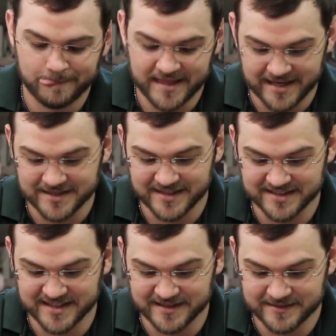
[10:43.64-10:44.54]
Yeah, like
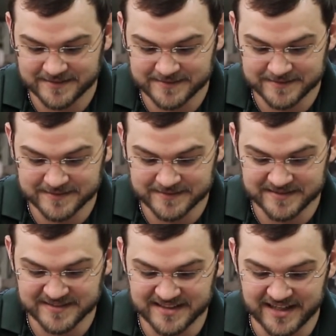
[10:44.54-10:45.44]
that.
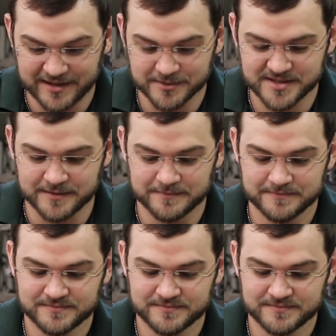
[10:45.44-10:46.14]
And it goes in.